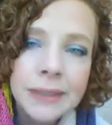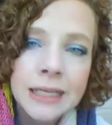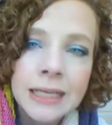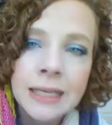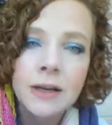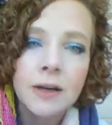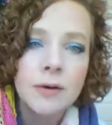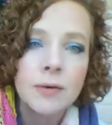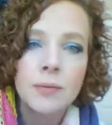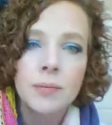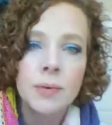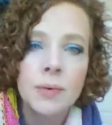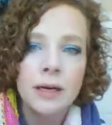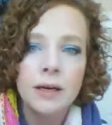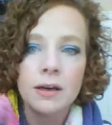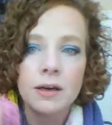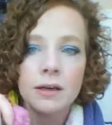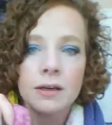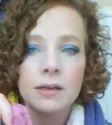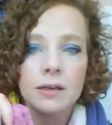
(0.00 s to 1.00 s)
you know,
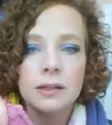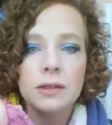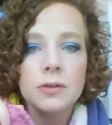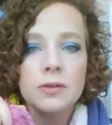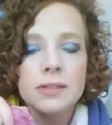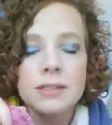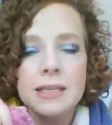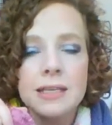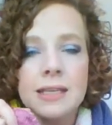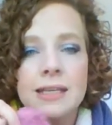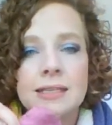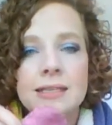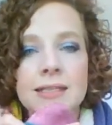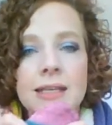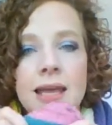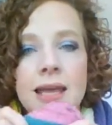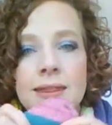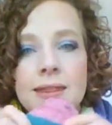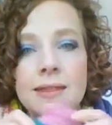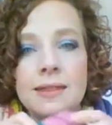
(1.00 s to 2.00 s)
weird looseness,
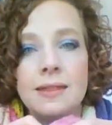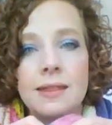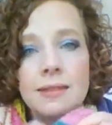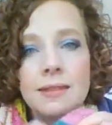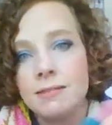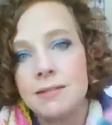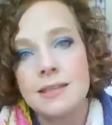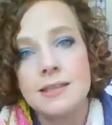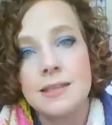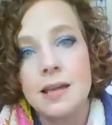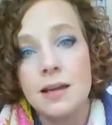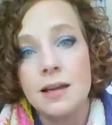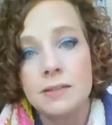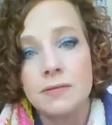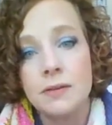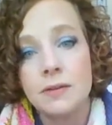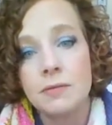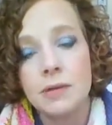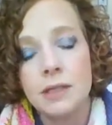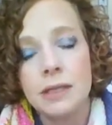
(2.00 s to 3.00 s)
and the socks
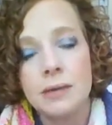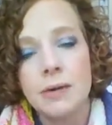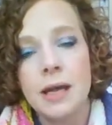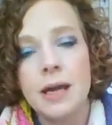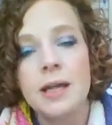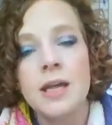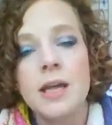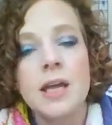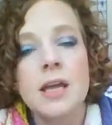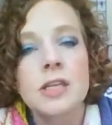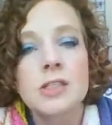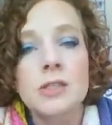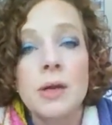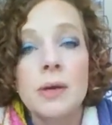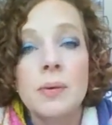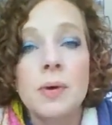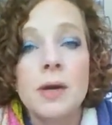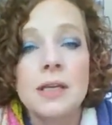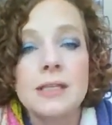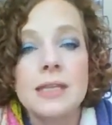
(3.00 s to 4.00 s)
fit really well. So
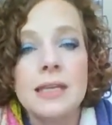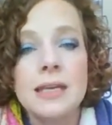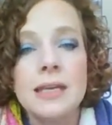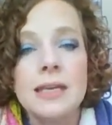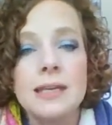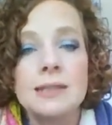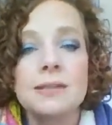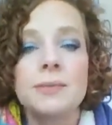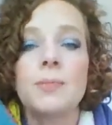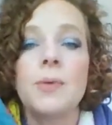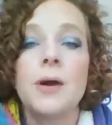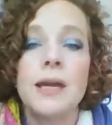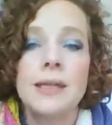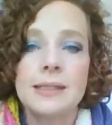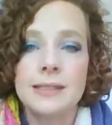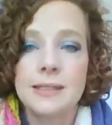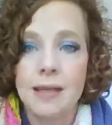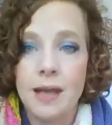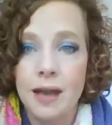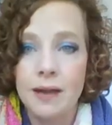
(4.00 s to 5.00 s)
I worked these
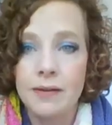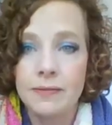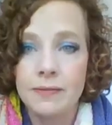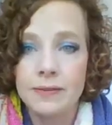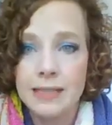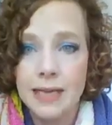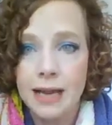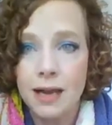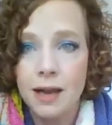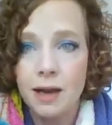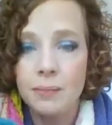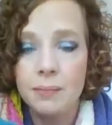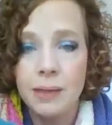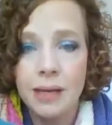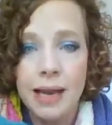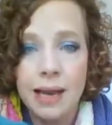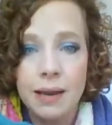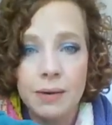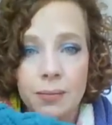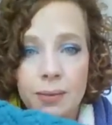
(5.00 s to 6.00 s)
ones cuff down,
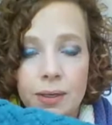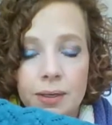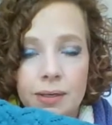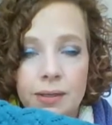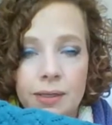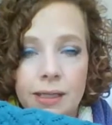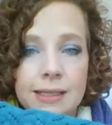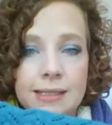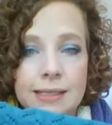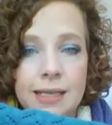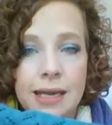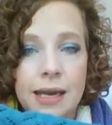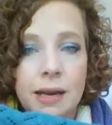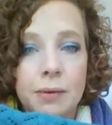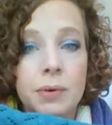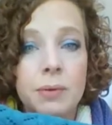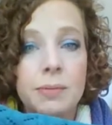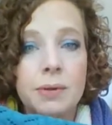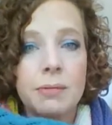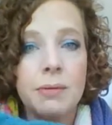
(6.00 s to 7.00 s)
but I will, like I said, I
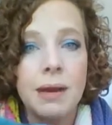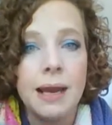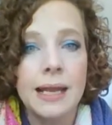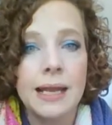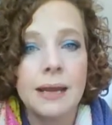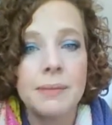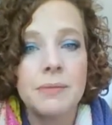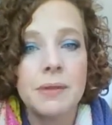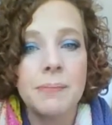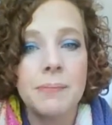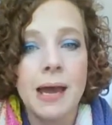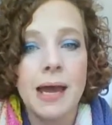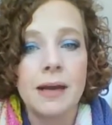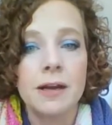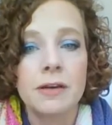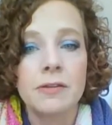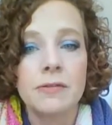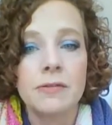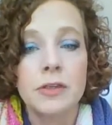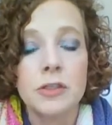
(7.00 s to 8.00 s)
will be writing up the
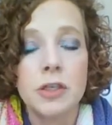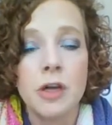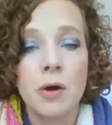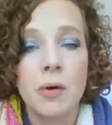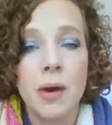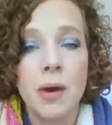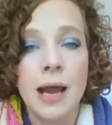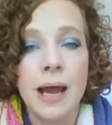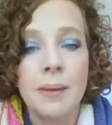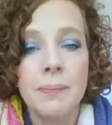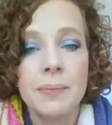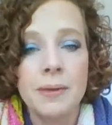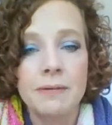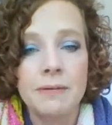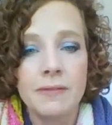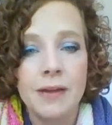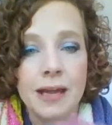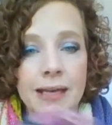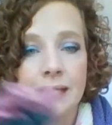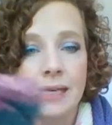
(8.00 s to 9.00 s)
pattern for toe up.
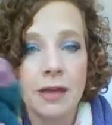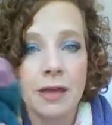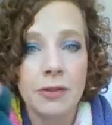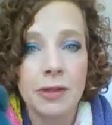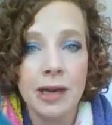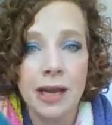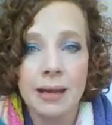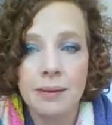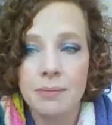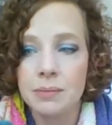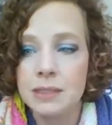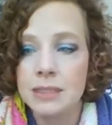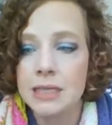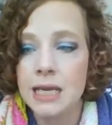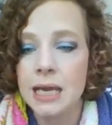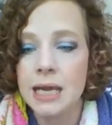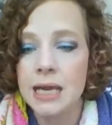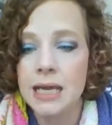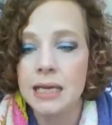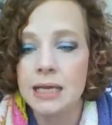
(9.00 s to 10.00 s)
In fact, now that I'm
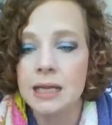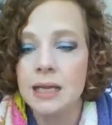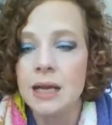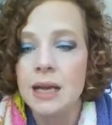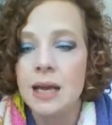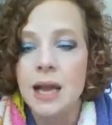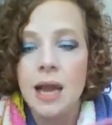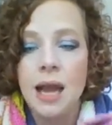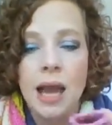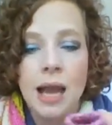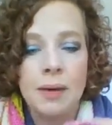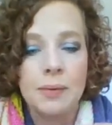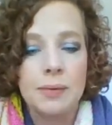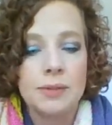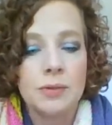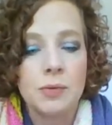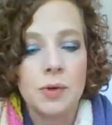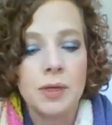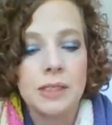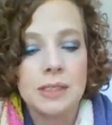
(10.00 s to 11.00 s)
done, I
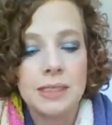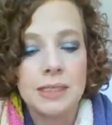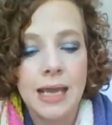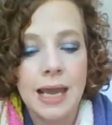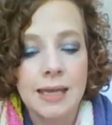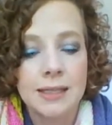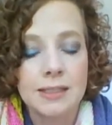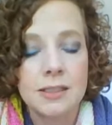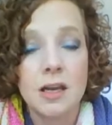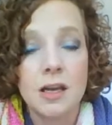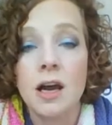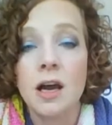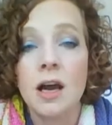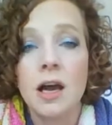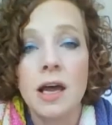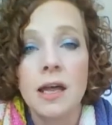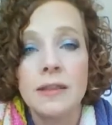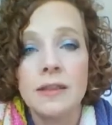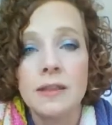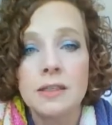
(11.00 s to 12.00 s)
was going to cast
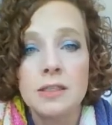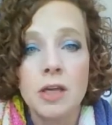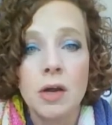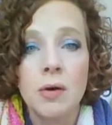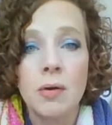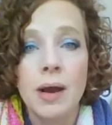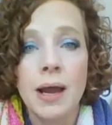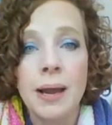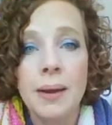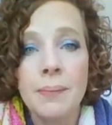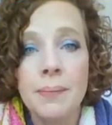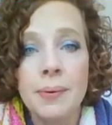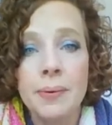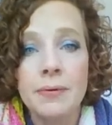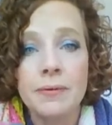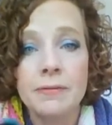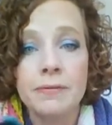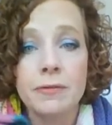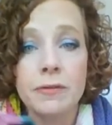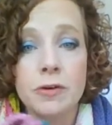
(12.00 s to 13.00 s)
on the toe up
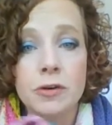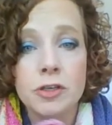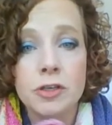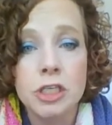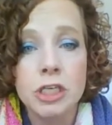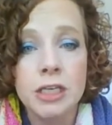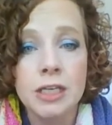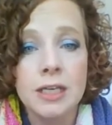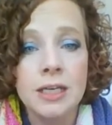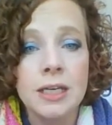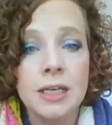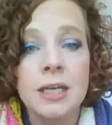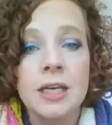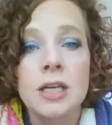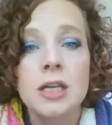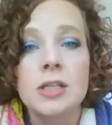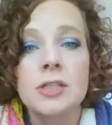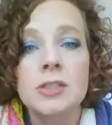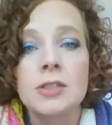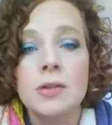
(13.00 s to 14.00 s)
version
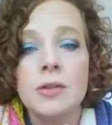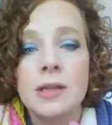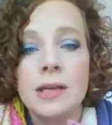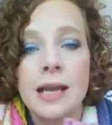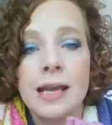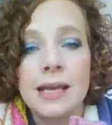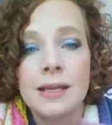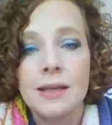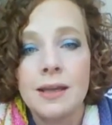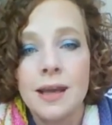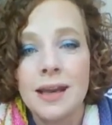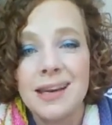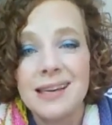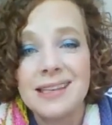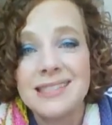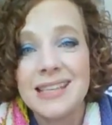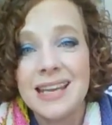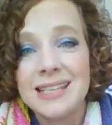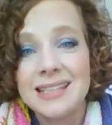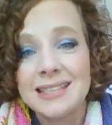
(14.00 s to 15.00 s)
so that I could kind
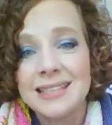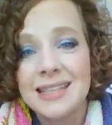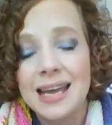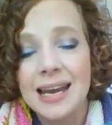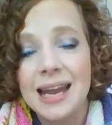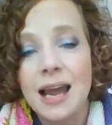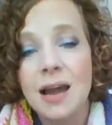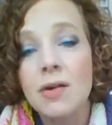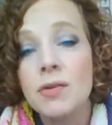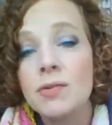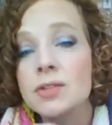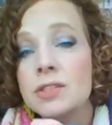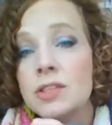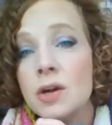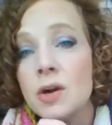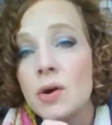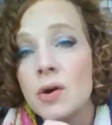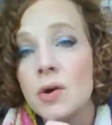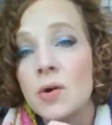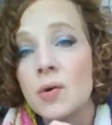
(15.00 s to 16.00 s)
of test that out.
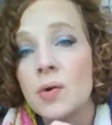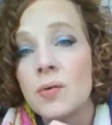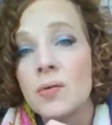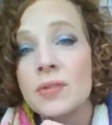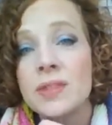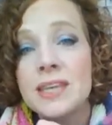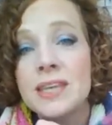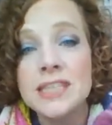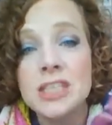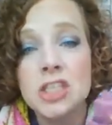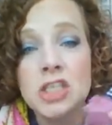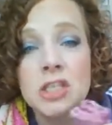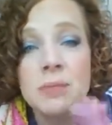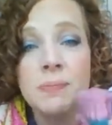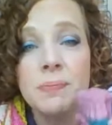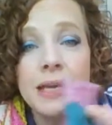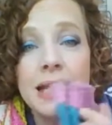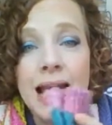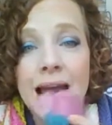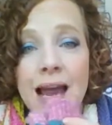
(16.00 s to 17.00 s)
So this
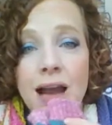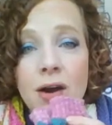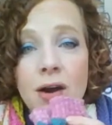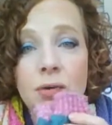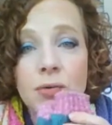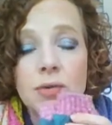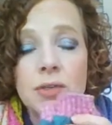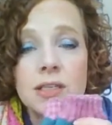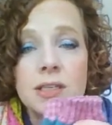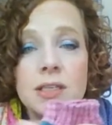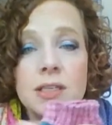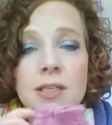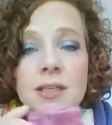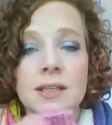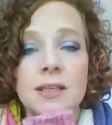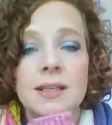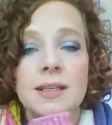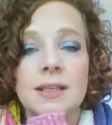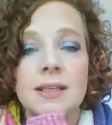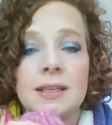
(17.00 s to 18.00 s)
should be out
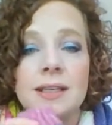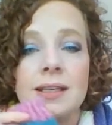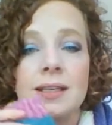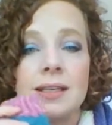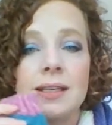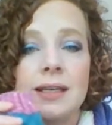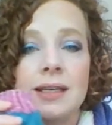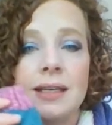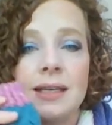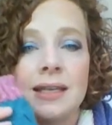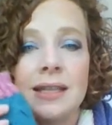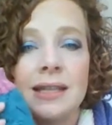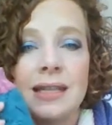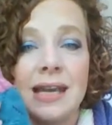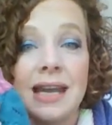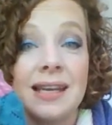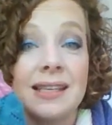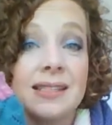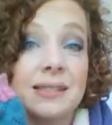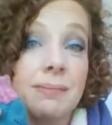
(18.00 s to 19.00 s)
in the
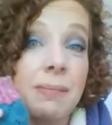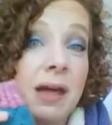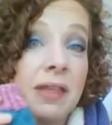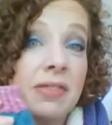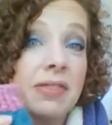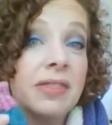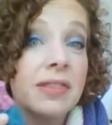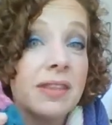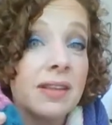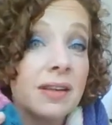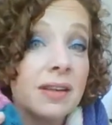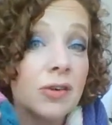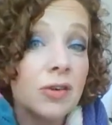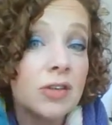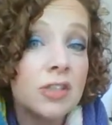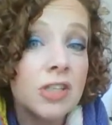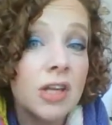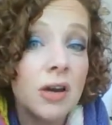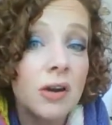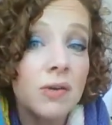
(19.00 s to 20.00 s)
next month
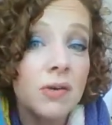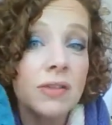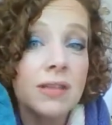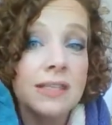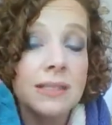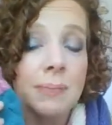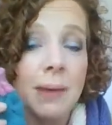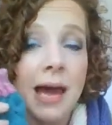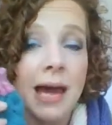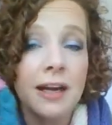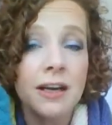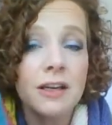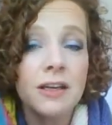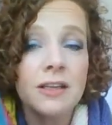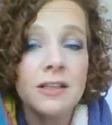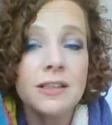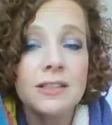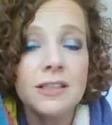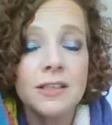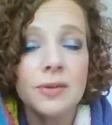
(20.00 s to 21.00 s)
or so, this
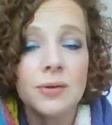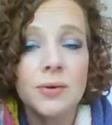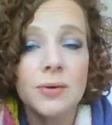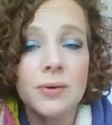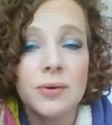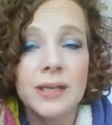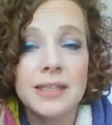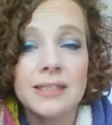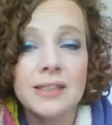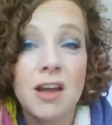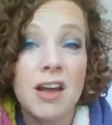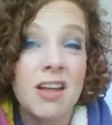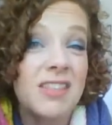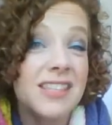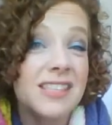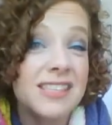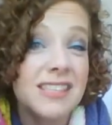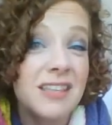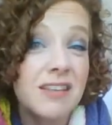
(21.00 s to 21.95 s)
pattern. So it's called the